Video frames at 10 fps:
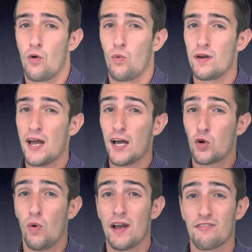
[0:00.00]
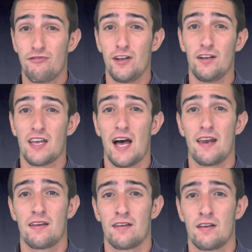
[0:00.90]
We're not quite full yet,
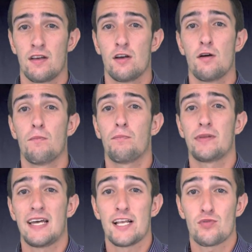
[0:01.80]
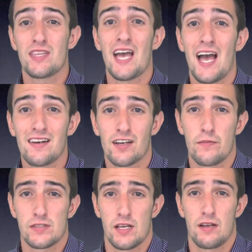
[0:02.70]
but that's where the N
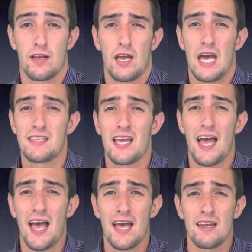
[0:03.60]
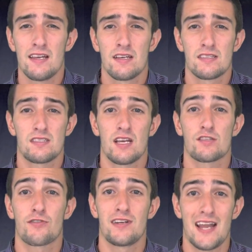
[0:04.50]
comes in. And the N stands
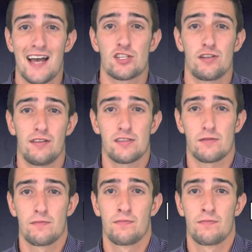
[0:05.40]
for nationalism.